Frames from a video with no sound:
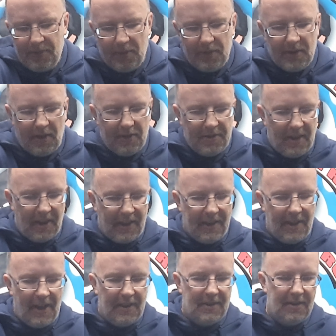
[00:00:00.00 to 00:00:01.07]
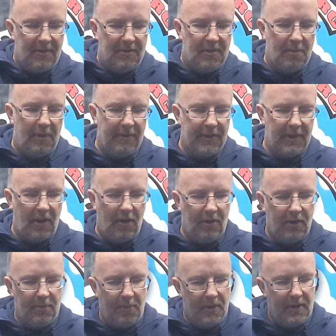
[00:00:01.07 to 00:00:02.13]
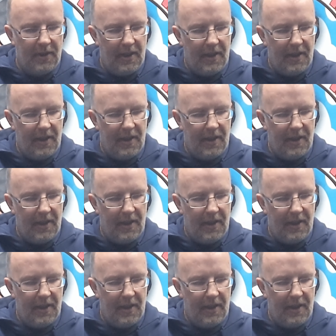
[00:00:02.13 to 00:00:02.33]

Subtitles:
one I got second hand. It was a bit of a dog, but